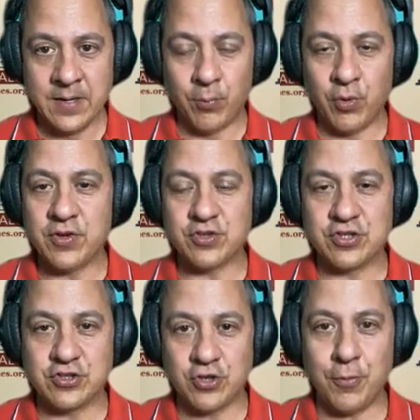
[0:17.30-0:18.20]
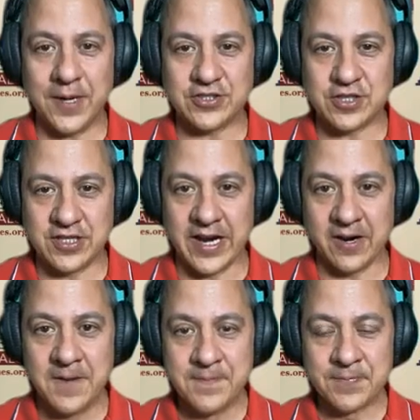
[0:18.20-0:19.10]
boy, there's so much there.
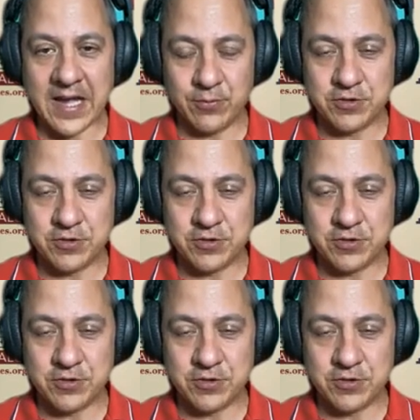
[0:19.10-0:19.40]
I was